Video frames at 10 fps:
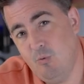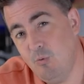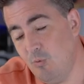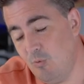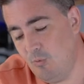
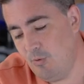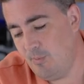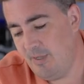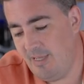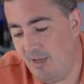all the
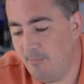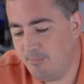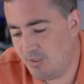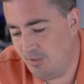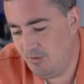way
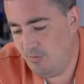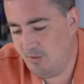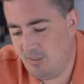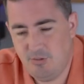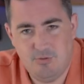up
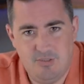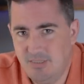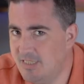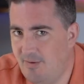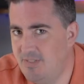to
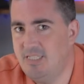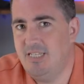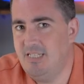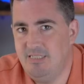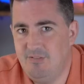
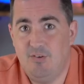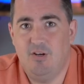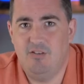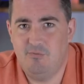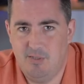
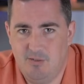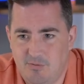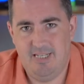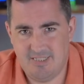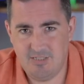175mm.
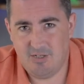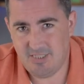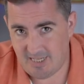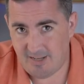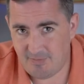It's
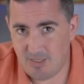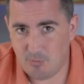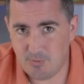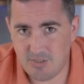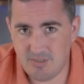nice to have the
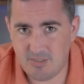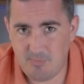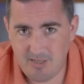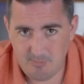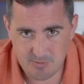options, to
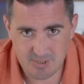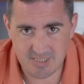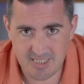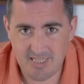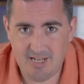be able to
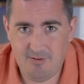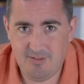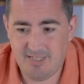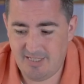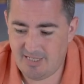sit there
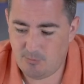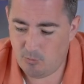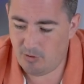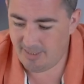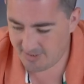and think,
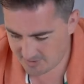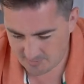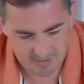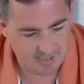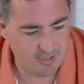what lens
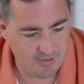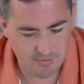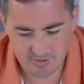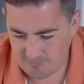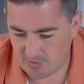am I going to
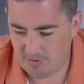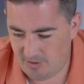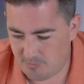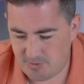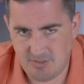use? I've got
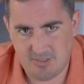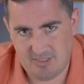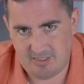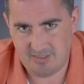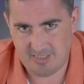the options
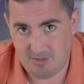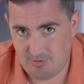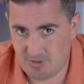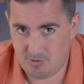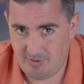and I can tell
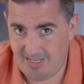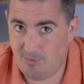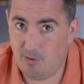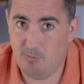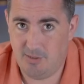the story
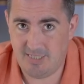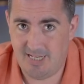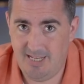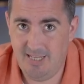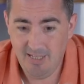how I want to
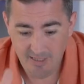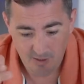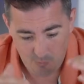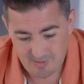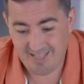tell it
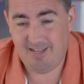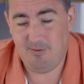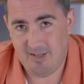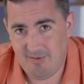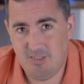
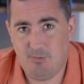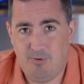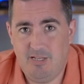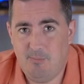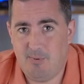without having to
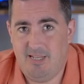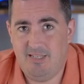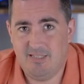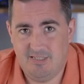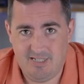break the
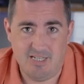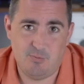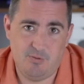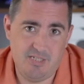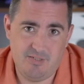bank, and
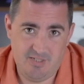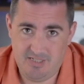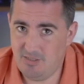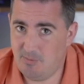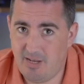that's what this
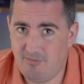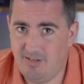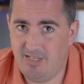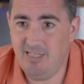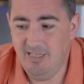video is about
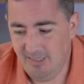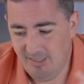really.